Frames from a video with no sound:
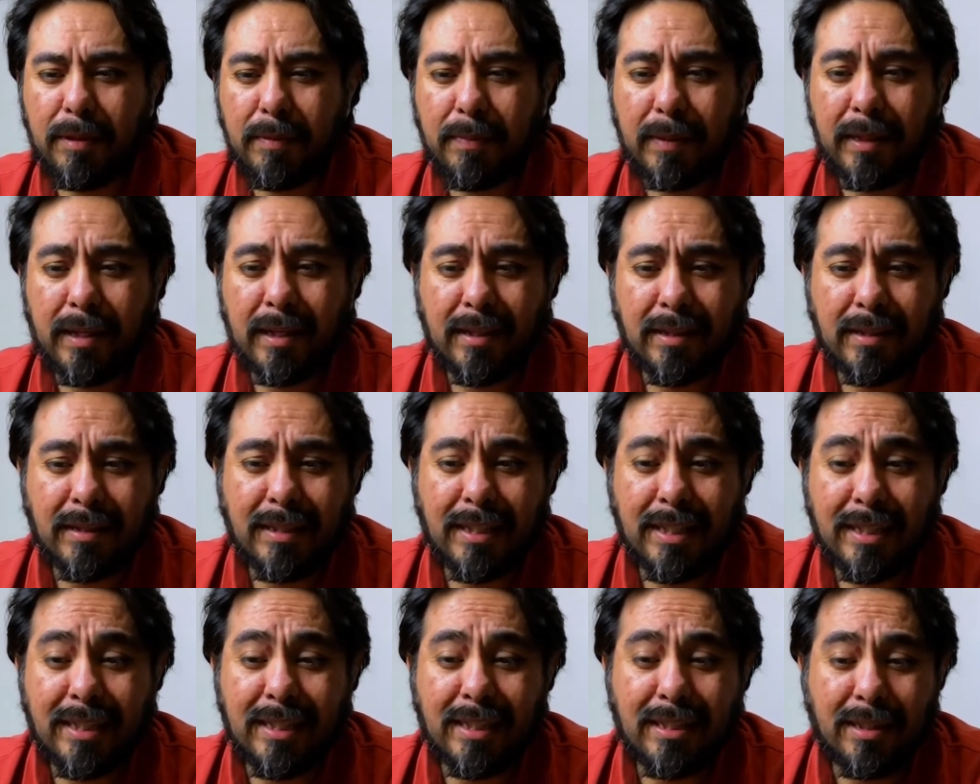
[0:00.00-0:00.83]
because
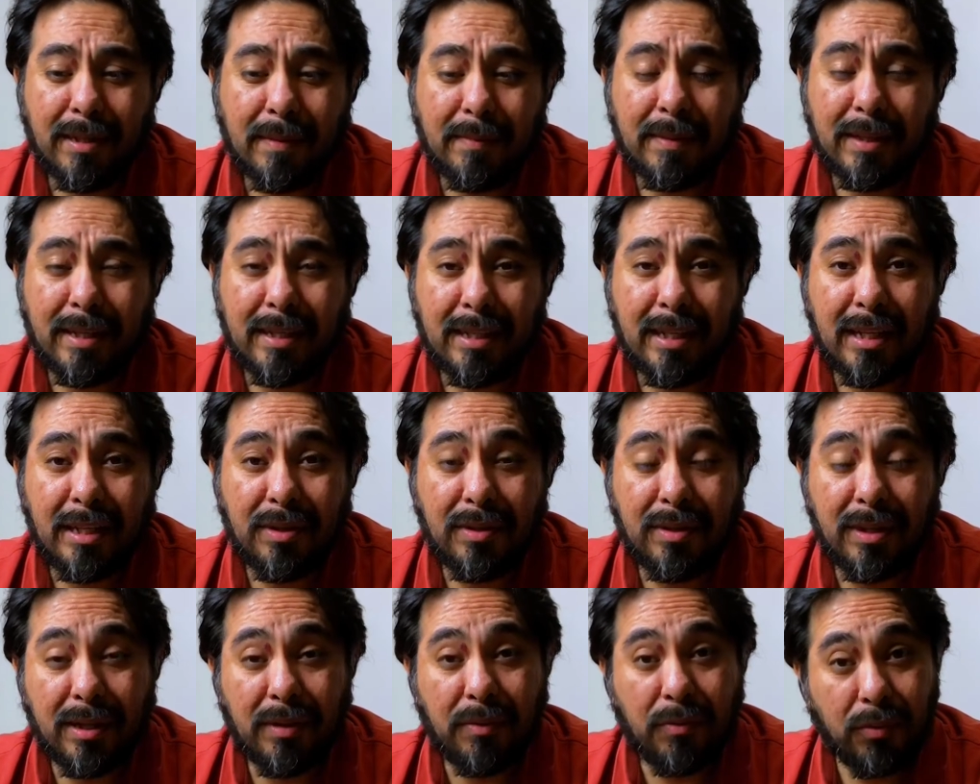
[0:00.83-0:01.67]
this is something that you
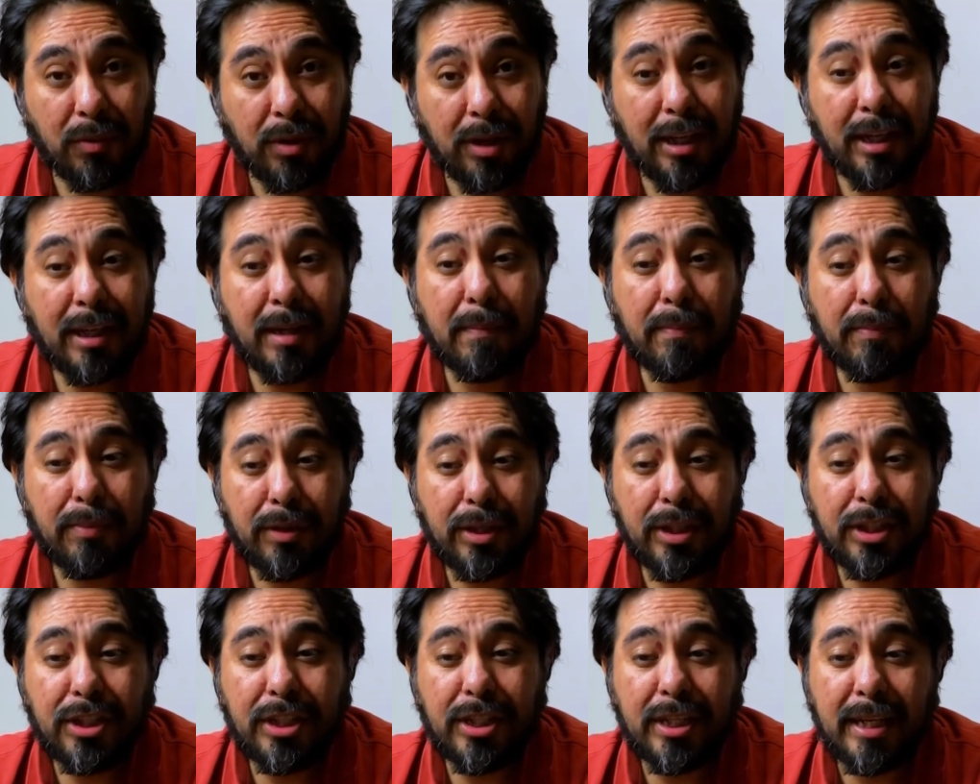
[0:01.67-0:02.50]
can really
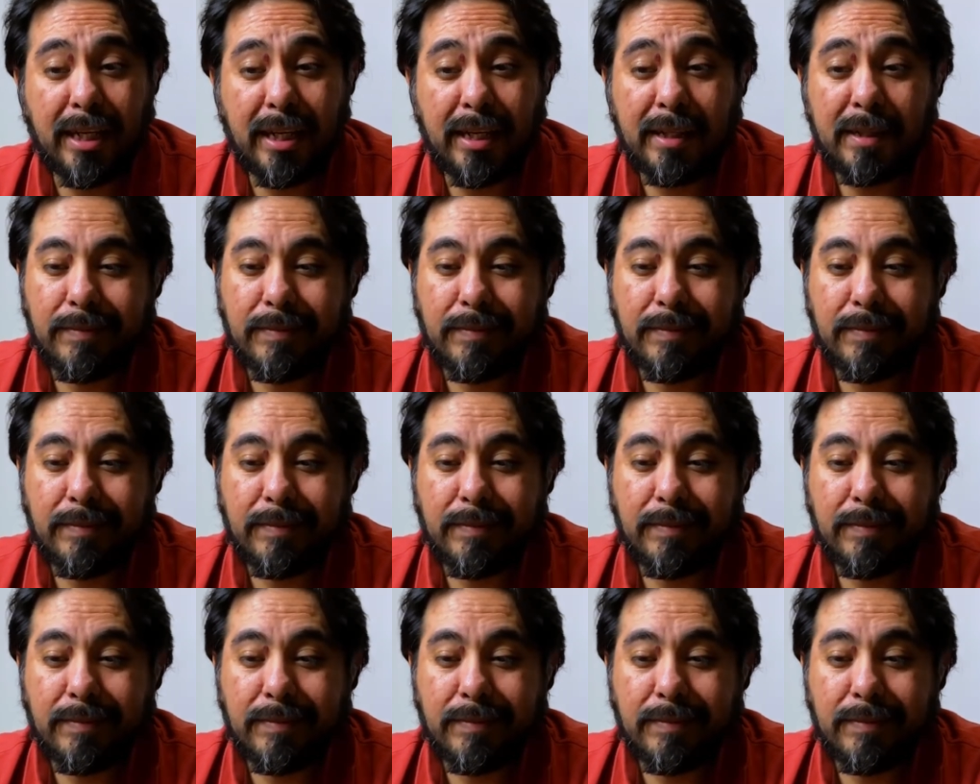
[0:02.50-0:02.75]
appreciate,